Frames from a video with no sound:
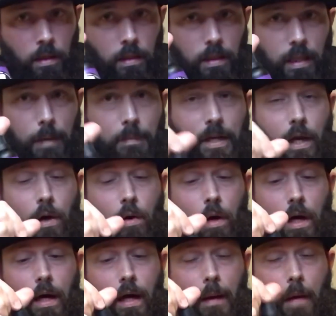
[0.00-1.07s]
let me know.
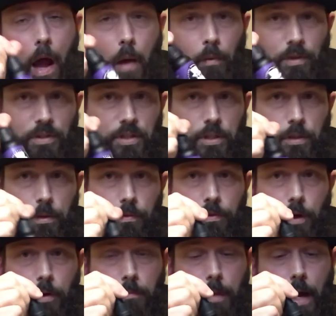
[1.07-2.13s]
I want to send you a
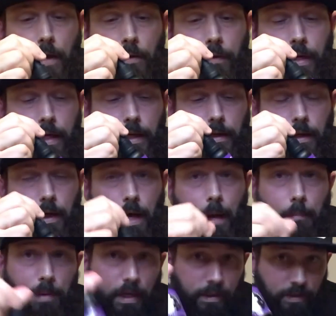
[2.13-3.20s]
third bottle," and I
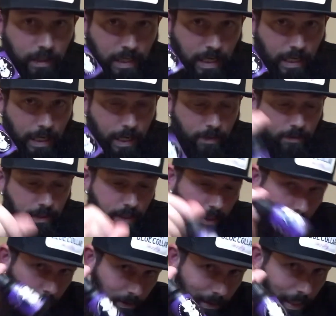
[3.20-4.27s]
picked the King Anthony, and
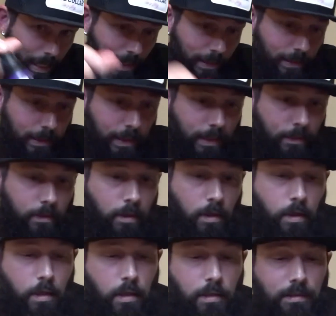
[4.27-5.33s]
I'm glad I did.
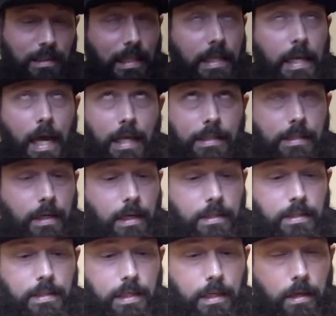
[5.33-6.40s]
It's a nice, nice
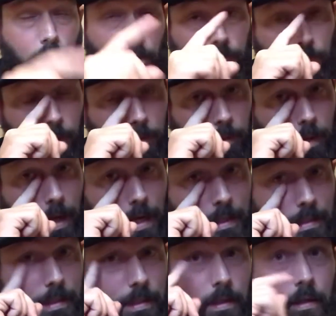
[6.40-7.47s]
scent. All three were
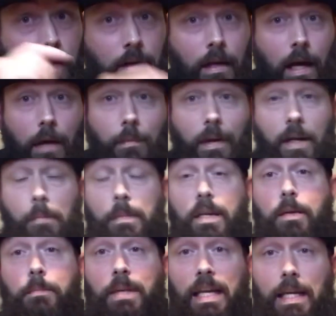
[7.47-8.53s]
nice. I'd
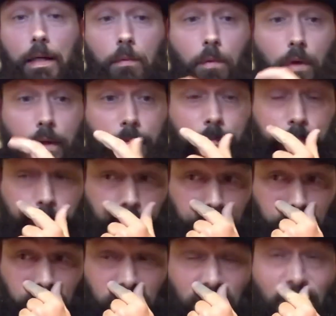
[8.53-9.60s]
recommend them to anyone.
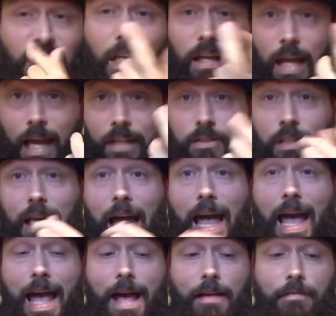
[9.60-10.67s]
Actually, I
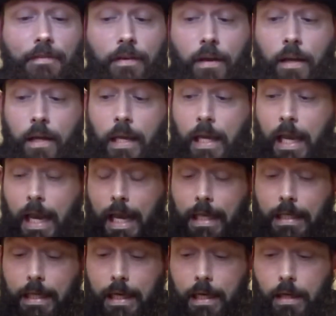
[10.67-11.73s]
have.
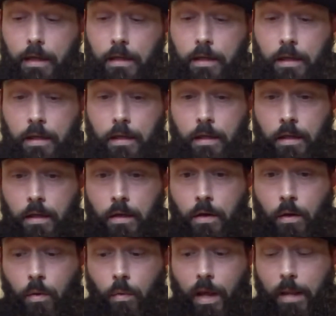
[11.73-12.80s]
And
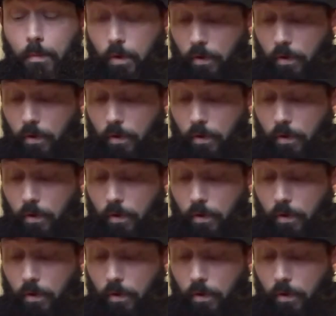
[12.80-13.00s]
while I'm on